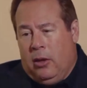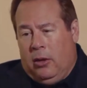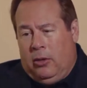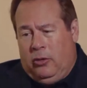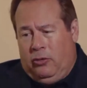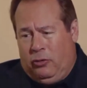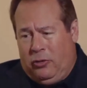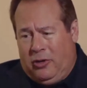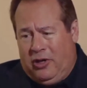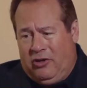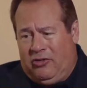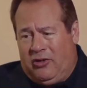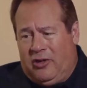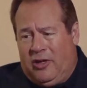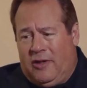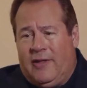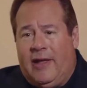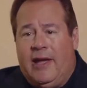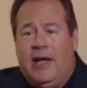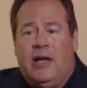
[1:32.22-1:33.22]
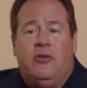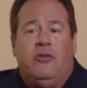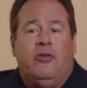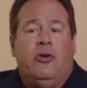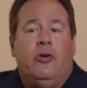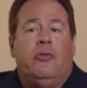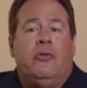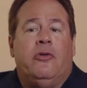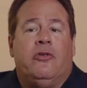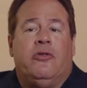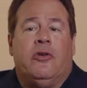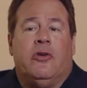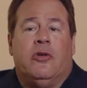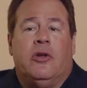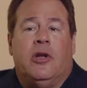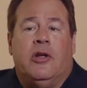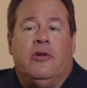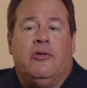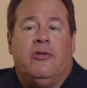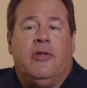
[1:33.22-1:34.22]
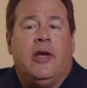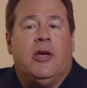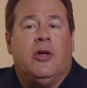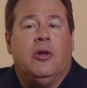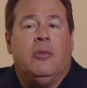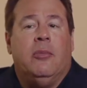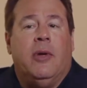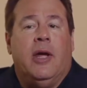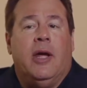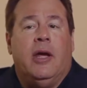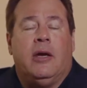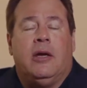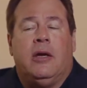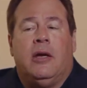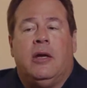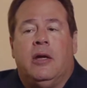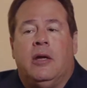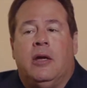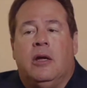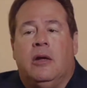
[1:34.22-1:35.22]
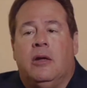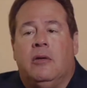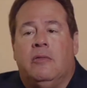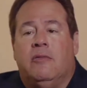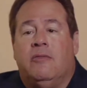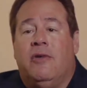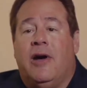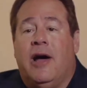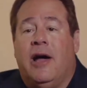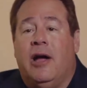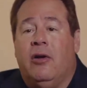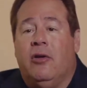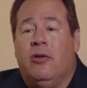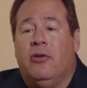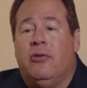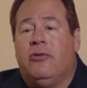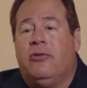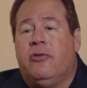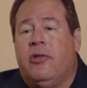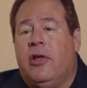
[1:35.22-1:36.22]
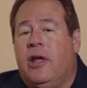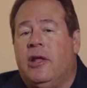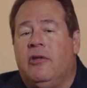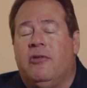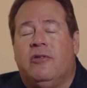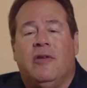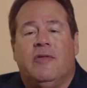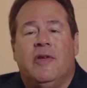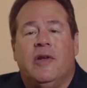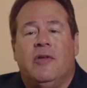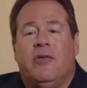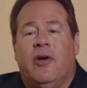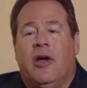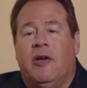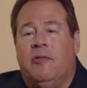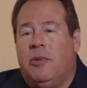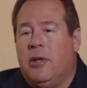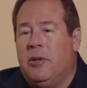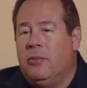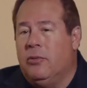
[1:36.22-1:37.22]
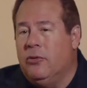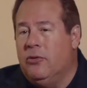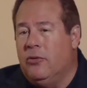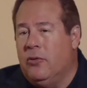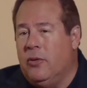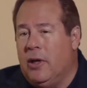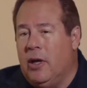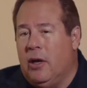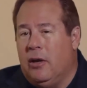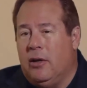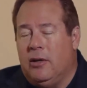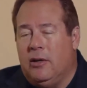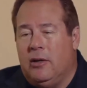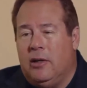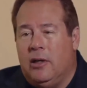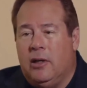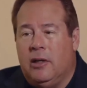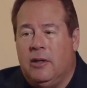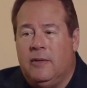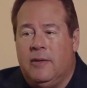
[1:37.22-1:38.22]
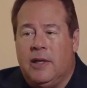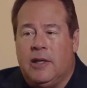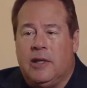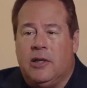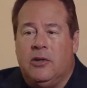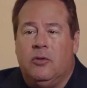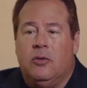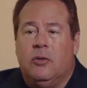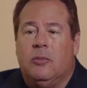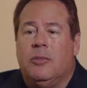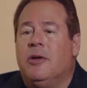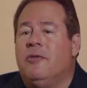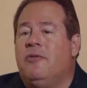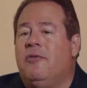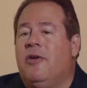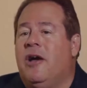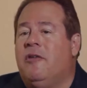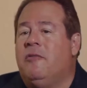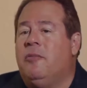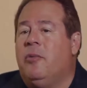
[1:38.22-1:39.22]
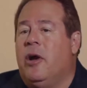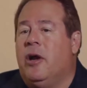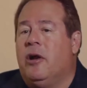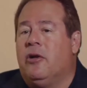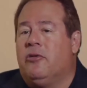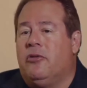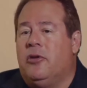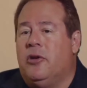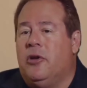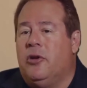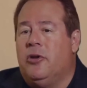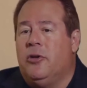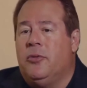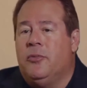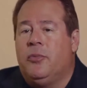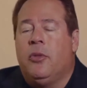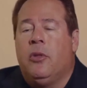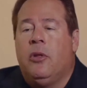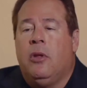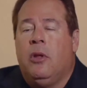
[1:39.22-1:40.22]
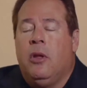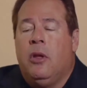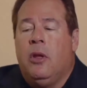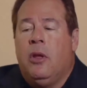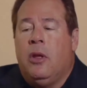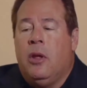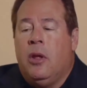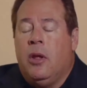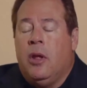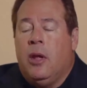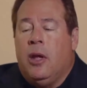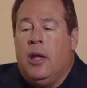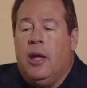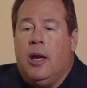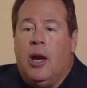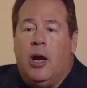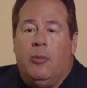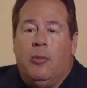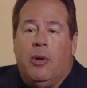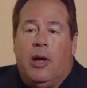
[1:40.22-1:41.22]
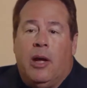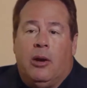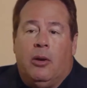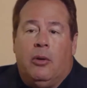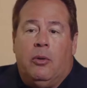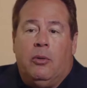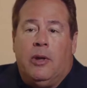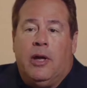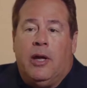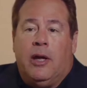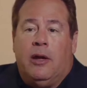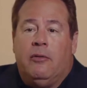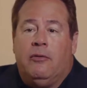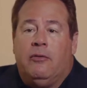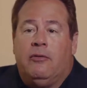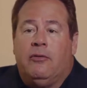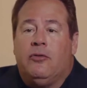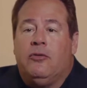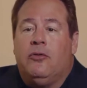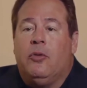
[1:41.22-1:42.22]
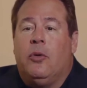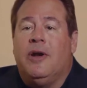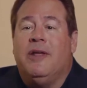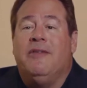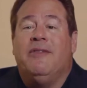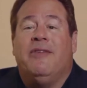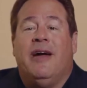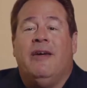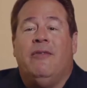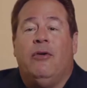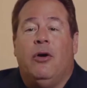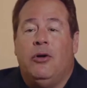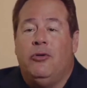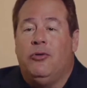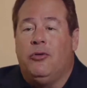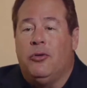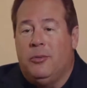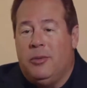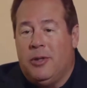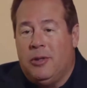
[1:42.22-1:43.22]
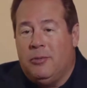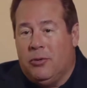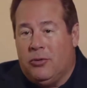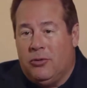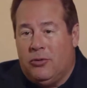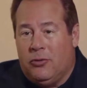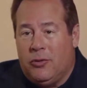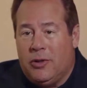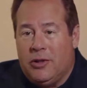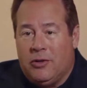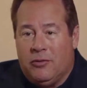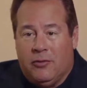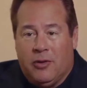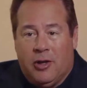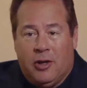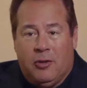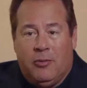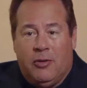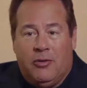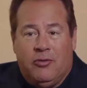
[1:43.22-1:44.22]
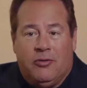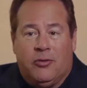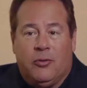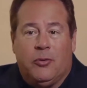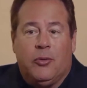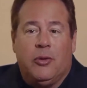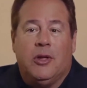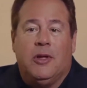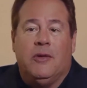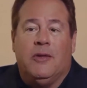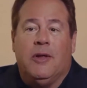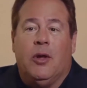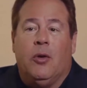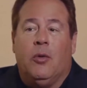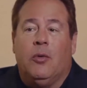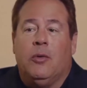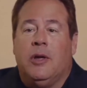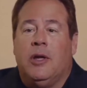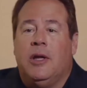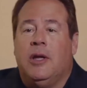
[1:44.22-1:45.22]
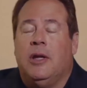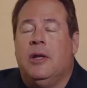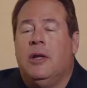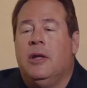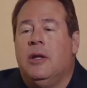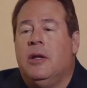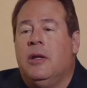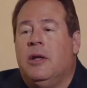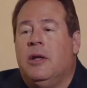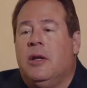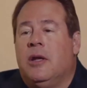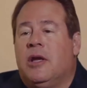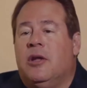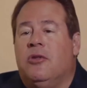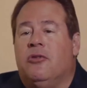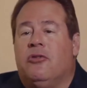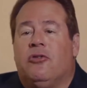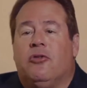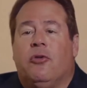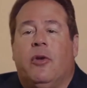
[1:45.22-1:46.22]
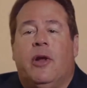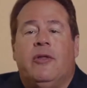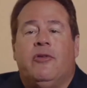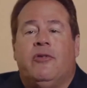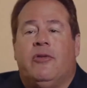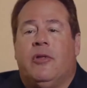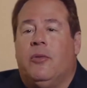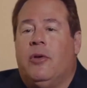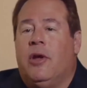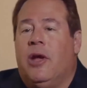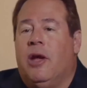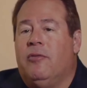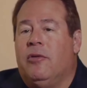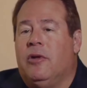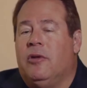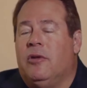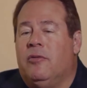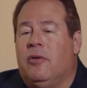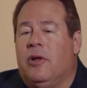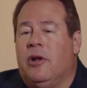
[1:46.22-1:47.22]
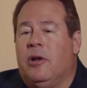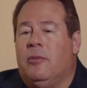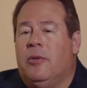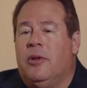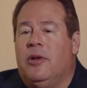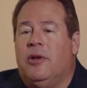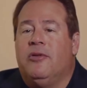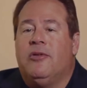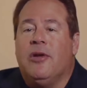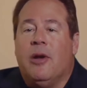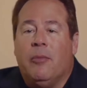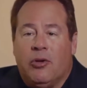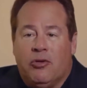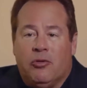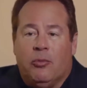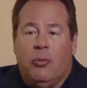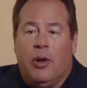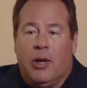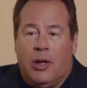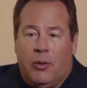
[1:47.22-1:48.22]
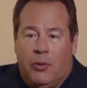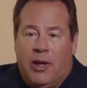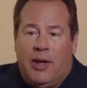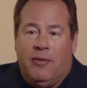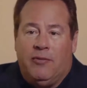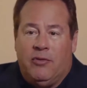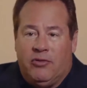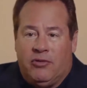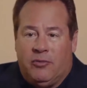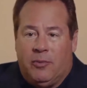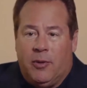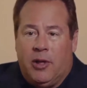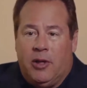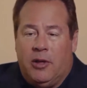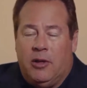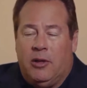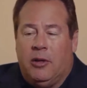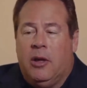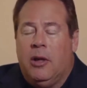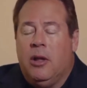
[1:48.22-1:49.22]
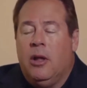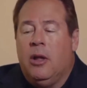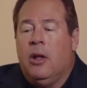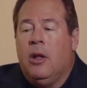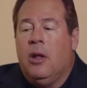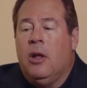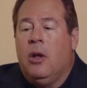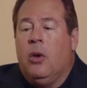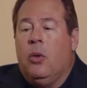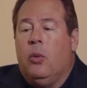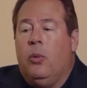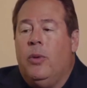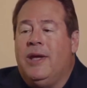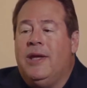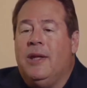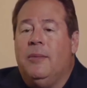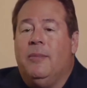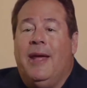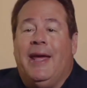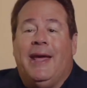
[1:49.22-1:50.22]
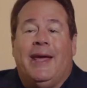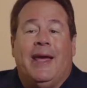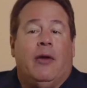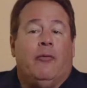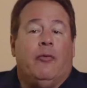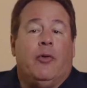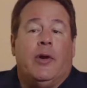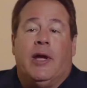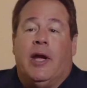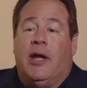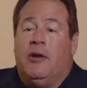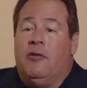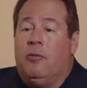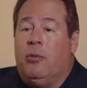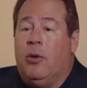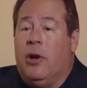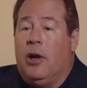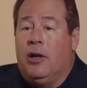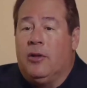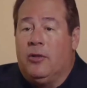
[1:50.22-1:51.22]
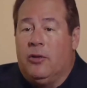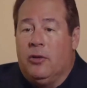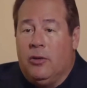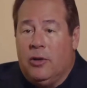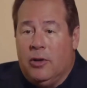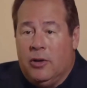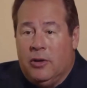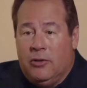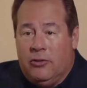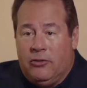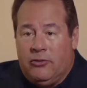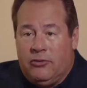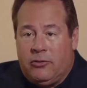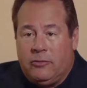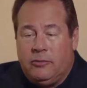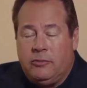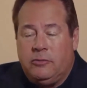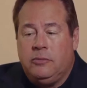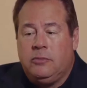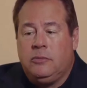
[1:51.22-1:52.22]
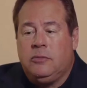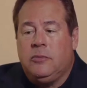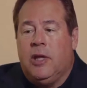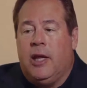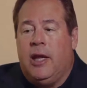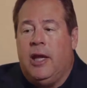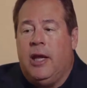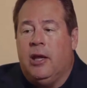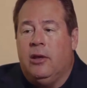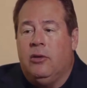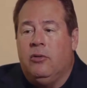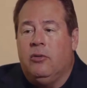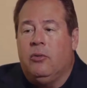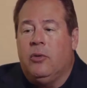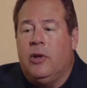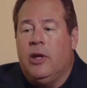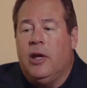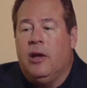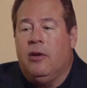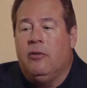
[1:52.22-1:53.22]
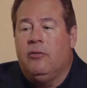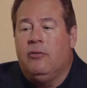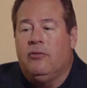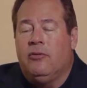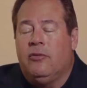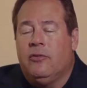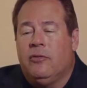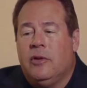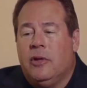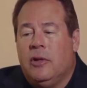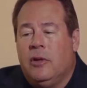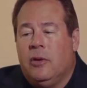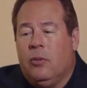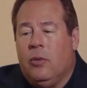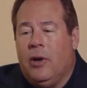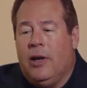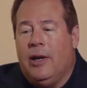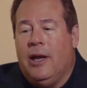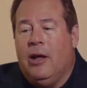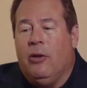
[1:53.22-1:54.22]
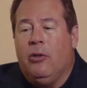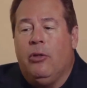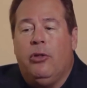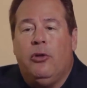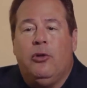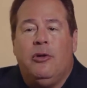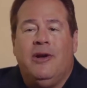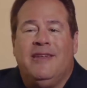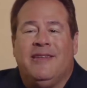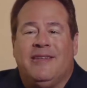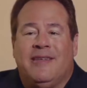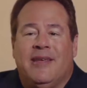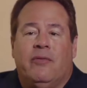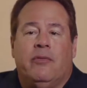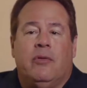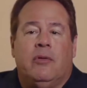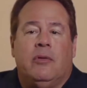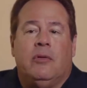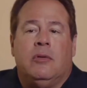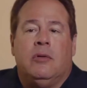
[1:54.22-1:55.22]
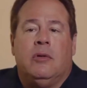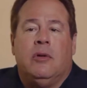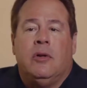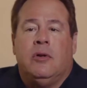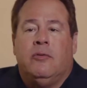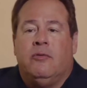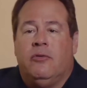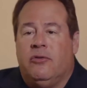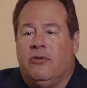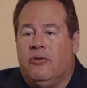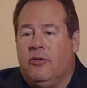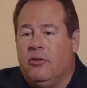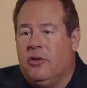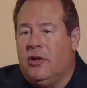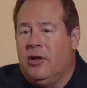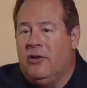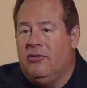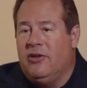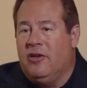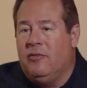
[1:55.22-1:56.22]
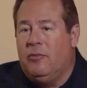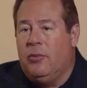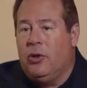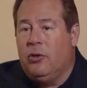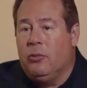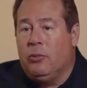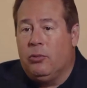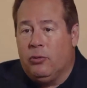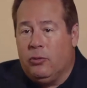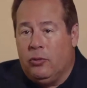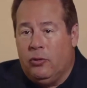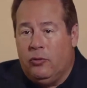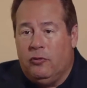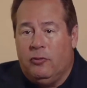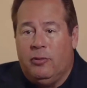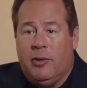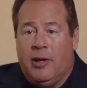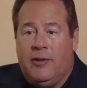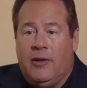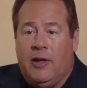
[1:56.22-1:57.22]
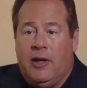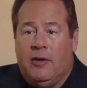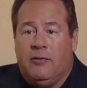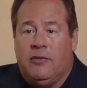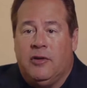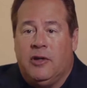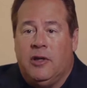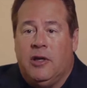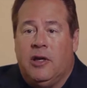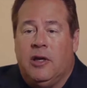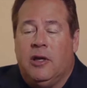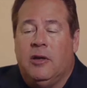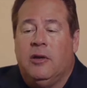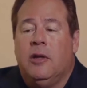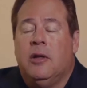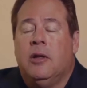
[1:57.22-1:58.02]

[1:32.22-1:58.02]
Traditionally, they had two facilities. They could make vials. They had 75 people doing R&D, and they could do about 5 products a year. In our model, we have 2,500 people doing development, so really the only constraints that we have on development is how much money we have to spend. We can make every kind of product there is, and we have right now 37 facilities have been approved by the FDA